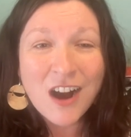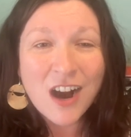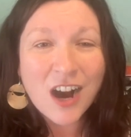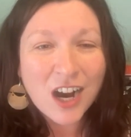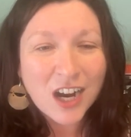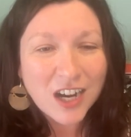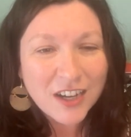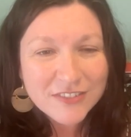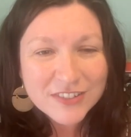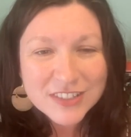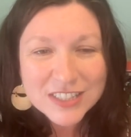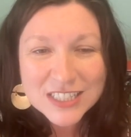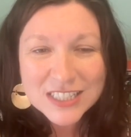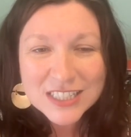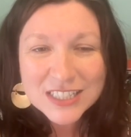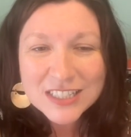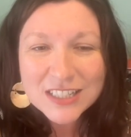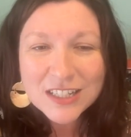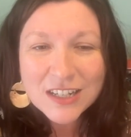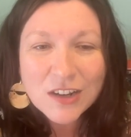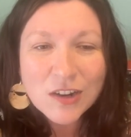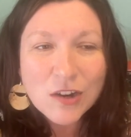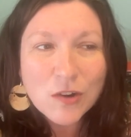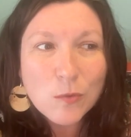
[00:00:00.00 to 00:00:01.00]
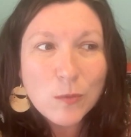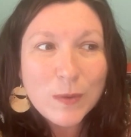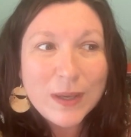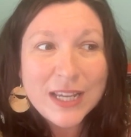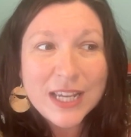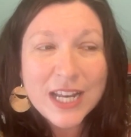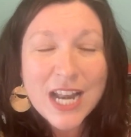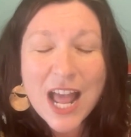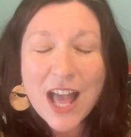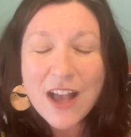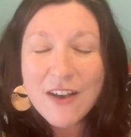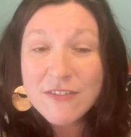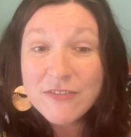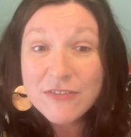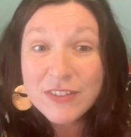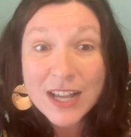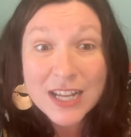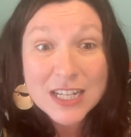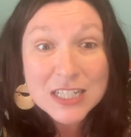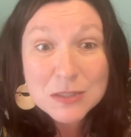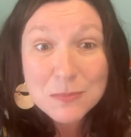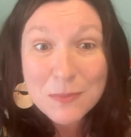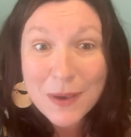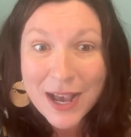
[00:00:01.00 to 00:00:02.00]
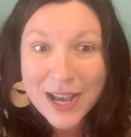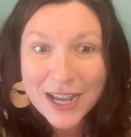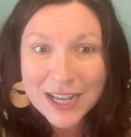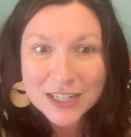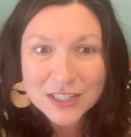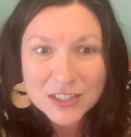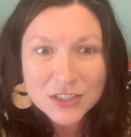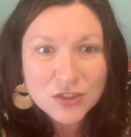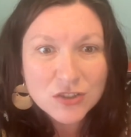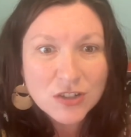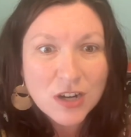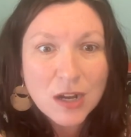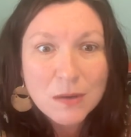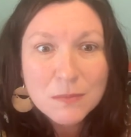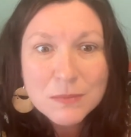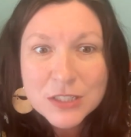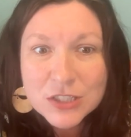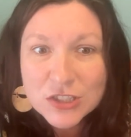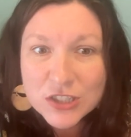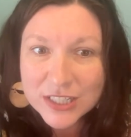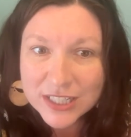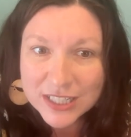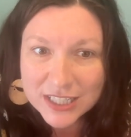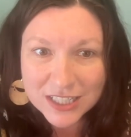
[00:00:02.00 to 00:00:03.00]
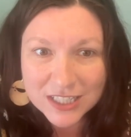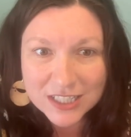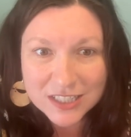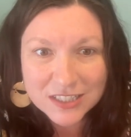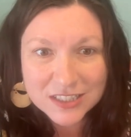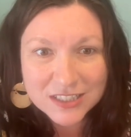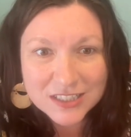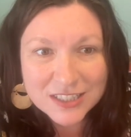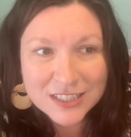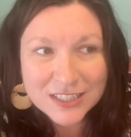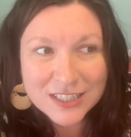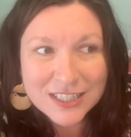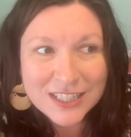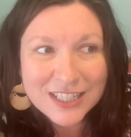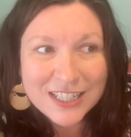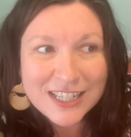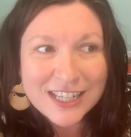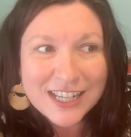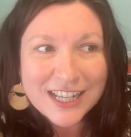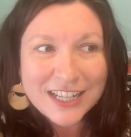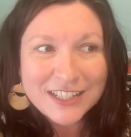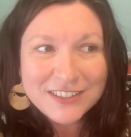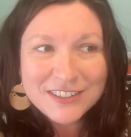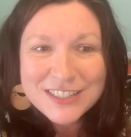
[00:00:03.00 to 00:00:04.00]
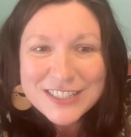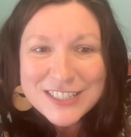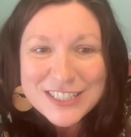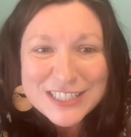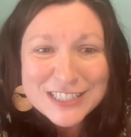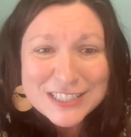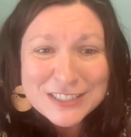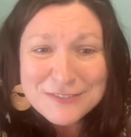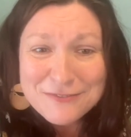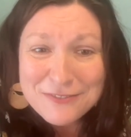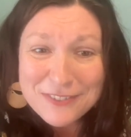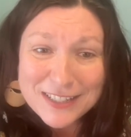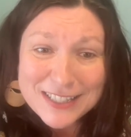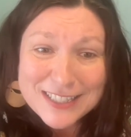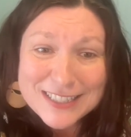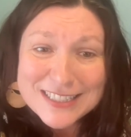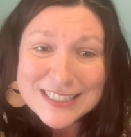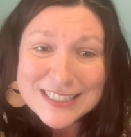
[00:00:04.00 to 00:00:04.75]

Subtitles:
Often we can have flashbacks, trauma triggers, and let's just face